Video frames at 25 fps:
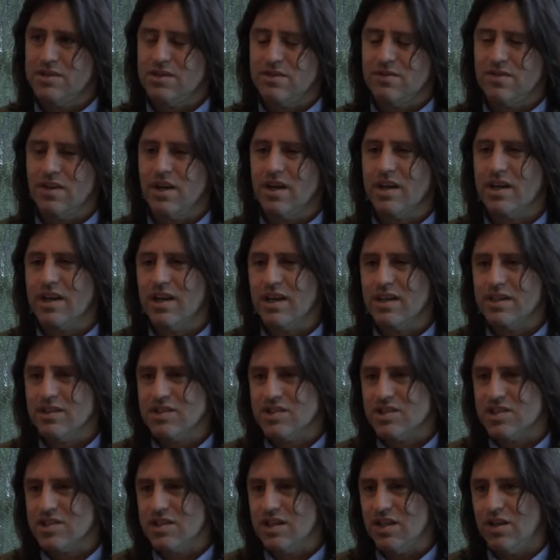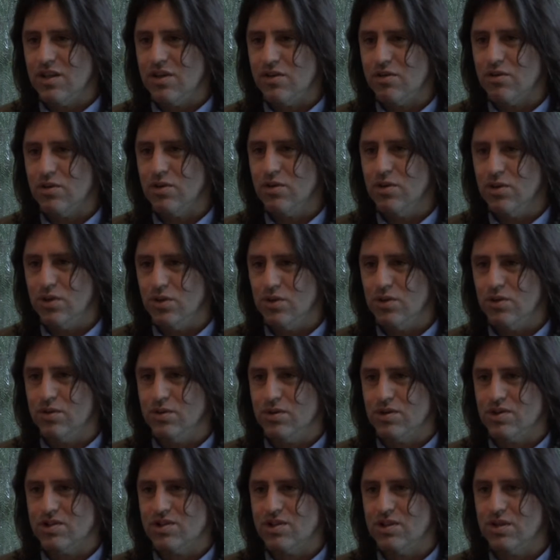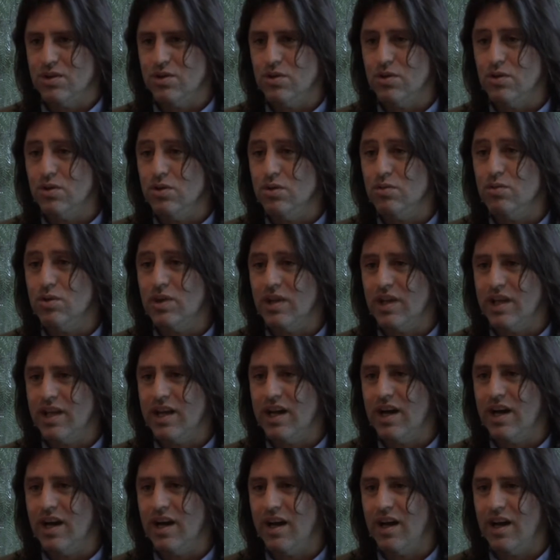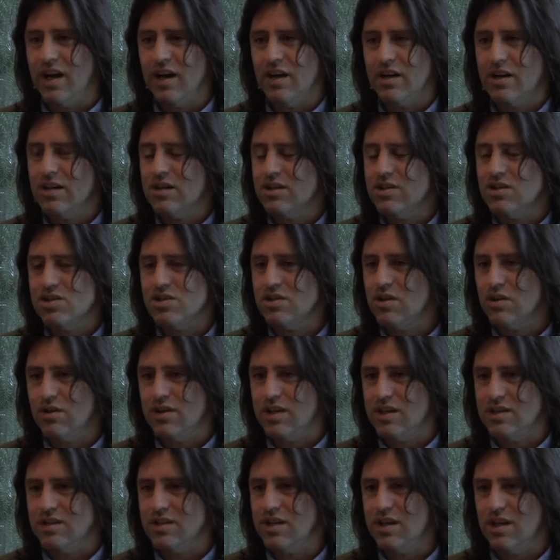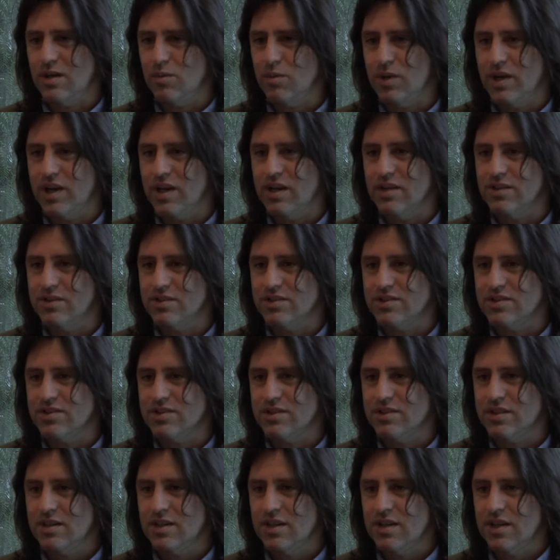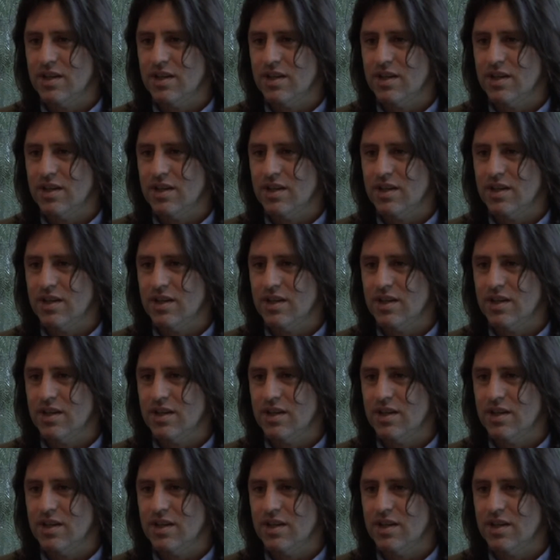um, if I can't see through you to see who you really are, how can I show that to anyone else?